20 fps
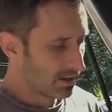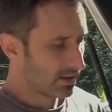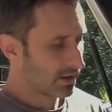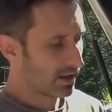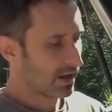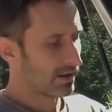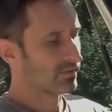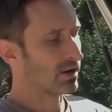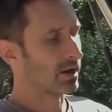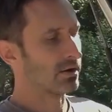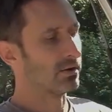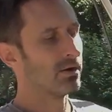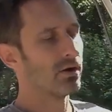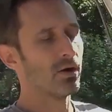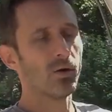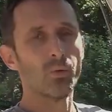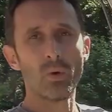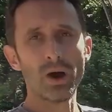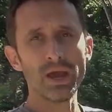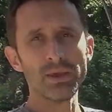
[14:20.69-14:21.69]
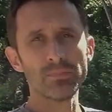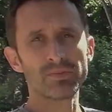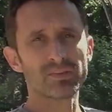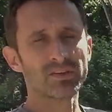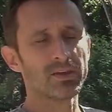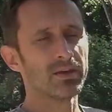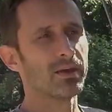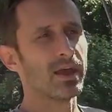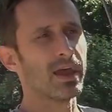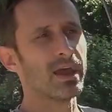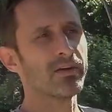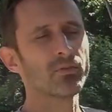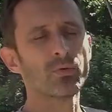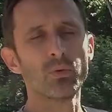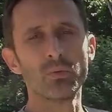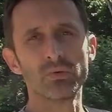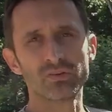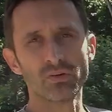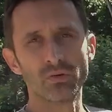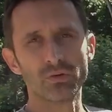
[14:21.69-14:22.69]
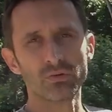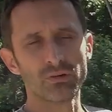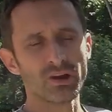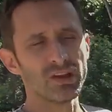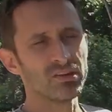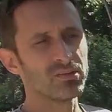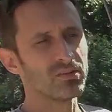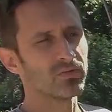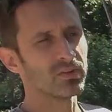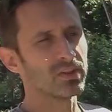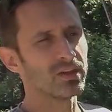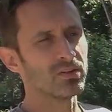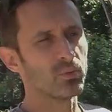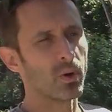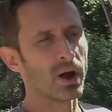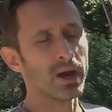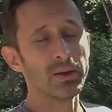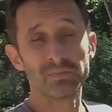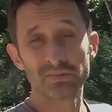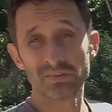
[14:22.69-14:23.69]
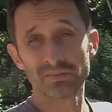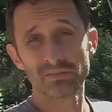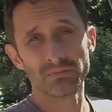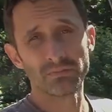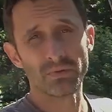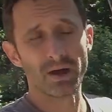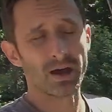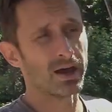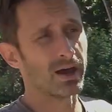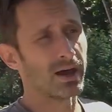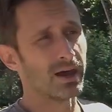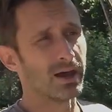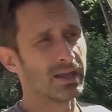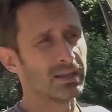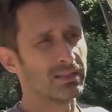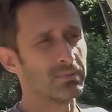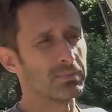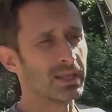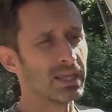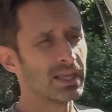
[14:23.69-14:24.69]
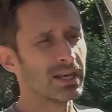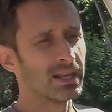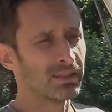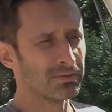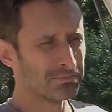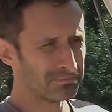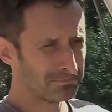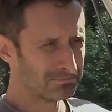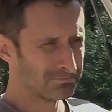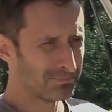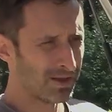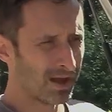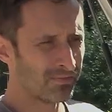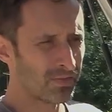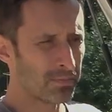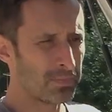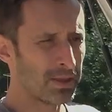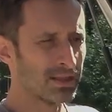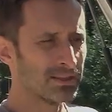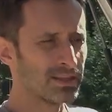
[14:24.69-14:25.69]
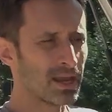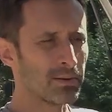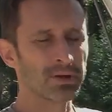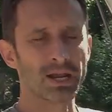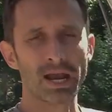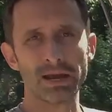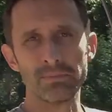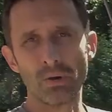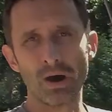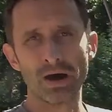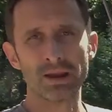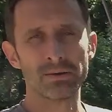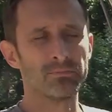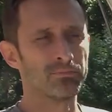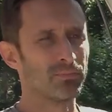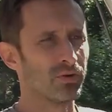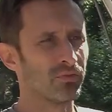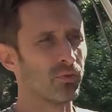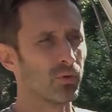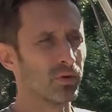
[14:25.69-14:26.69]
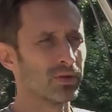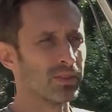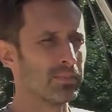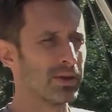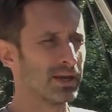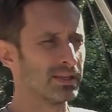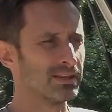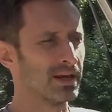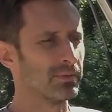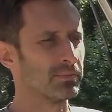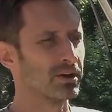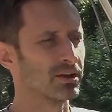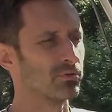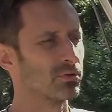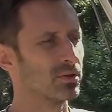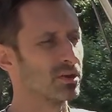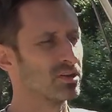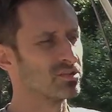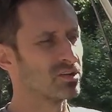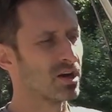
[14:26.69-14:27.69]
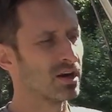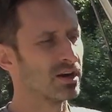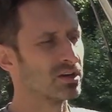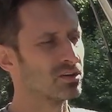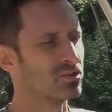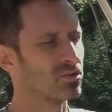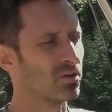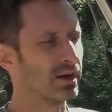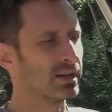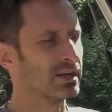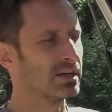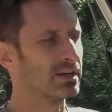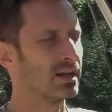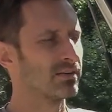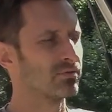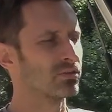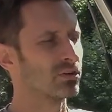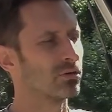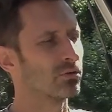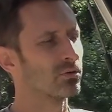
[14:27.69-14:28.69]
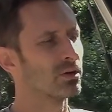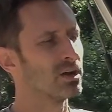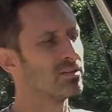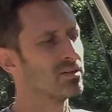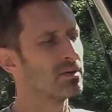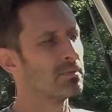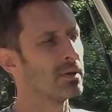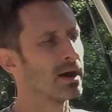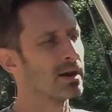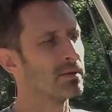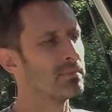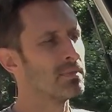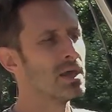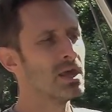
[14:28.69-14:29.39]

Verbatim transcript: I've got wipes. Everyone was going crazy for these wipes uh, at the beginning of the pandemic. I bought them before the pandemic really started, so I didn't have to go crazy about them.